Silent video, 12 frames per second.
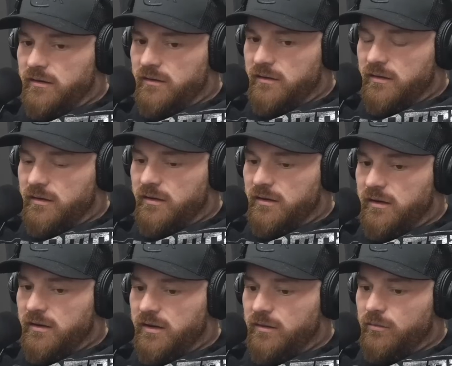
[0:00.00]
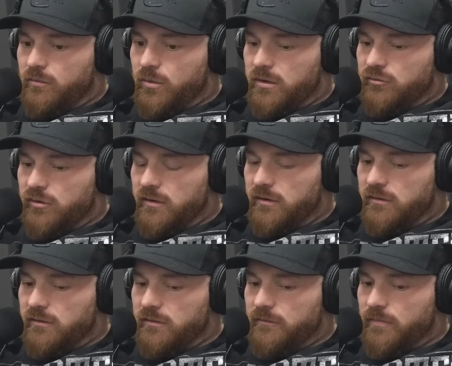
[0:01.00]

I want to try to